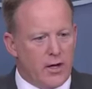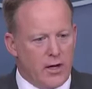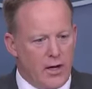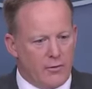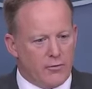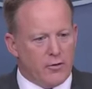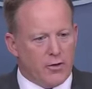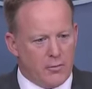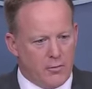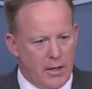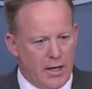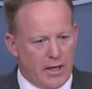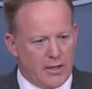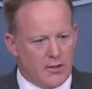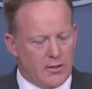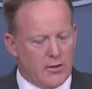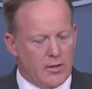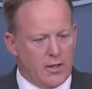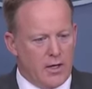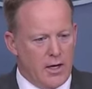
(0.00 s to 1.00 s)
I said I'd have to get
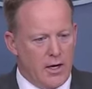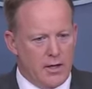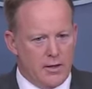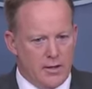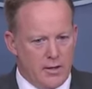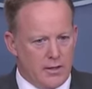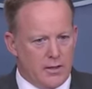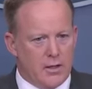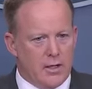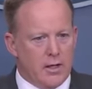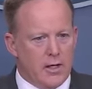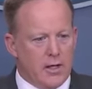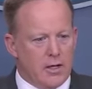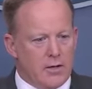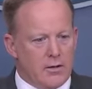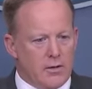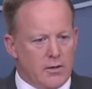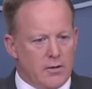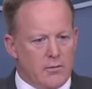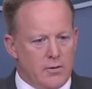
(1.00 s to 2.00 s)
back to you on that. I think
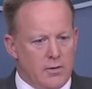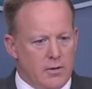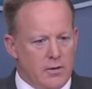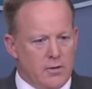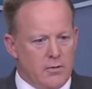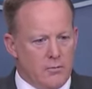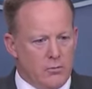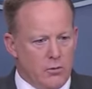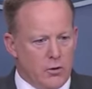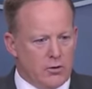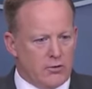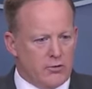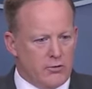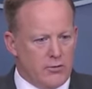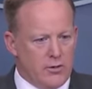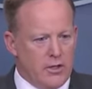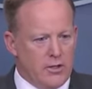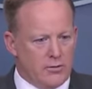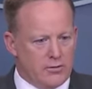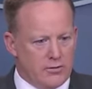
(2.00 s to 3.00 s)
that we're,
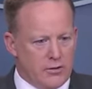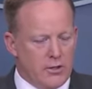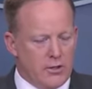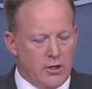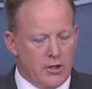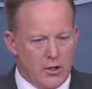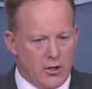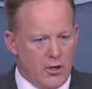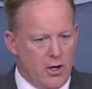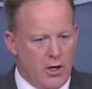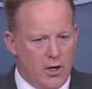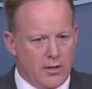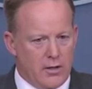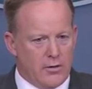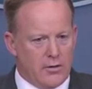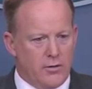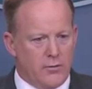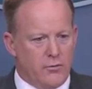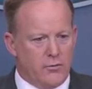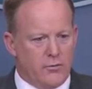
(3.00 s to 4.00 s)
he is still under
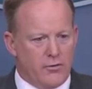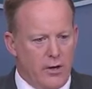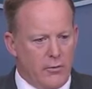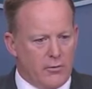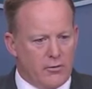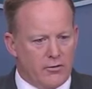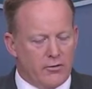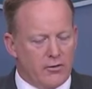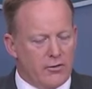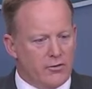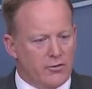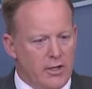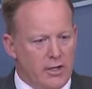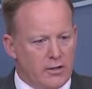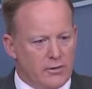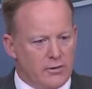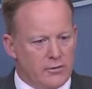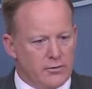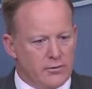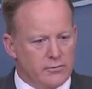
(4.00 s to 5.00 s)
audit. The statement still
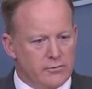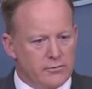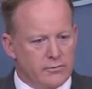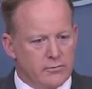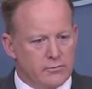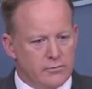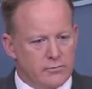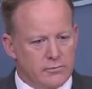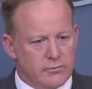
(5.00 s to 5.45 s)
stands.